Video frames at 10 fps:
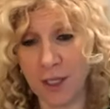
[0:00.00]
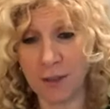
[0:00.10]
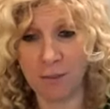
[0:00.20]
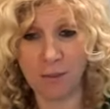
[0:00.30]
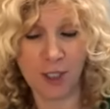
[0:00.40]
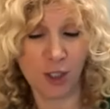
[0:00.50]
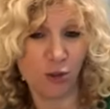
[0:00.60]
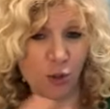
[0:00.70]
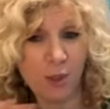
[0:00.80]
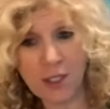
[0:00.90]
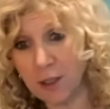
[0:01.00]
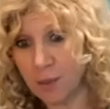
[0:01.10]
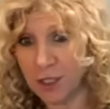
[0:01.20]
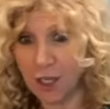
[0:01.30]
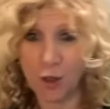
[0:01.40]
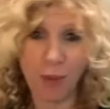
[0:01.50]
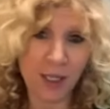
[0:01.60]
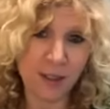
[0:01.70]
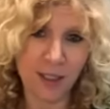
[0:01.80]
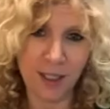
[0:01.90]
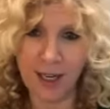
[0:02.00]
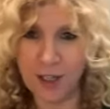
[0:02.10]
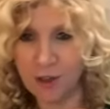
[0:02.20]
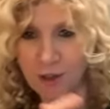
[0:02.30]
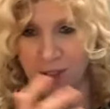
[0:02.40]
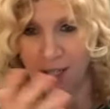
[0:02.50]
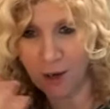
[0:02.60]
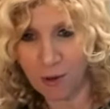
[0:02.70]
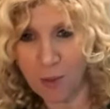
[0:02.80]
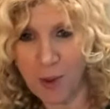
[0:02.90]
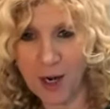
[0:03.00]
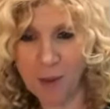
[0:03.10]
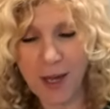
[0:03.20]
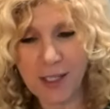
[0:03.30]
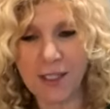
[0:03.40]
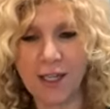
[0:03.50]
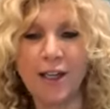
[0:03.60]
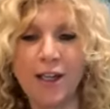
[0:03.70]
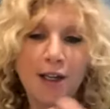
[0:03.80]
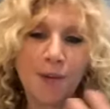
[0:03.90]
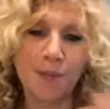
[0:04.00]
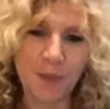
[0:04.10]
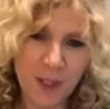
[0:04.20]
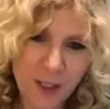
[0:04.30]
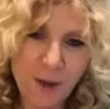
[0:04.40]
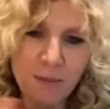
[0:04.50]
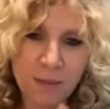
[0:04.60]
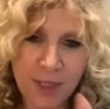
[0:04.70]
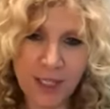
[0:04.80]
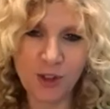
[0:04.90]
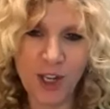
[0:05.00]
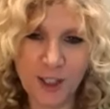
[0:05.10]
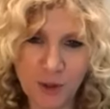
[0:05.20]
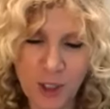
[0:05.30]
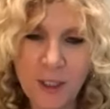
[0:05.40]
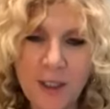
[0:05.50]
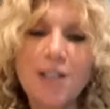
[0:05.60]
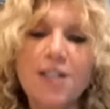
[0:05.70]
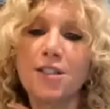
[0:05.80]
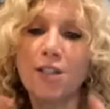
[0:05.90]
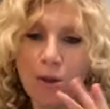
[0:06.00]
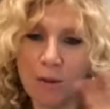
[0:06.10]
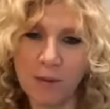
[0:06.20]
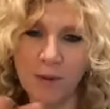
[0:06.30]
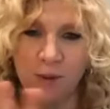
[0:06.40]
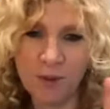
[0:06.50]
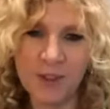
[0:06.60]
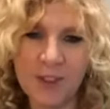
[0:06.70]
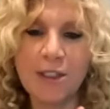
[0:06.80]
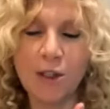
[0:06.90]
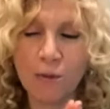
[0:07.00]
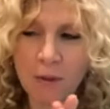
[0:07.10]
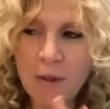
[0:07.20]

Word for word: that sells your pizza but not your pasta, and you say, oh, go buy our pasta, you know, that's mm-hmm. challenging. So, yep. so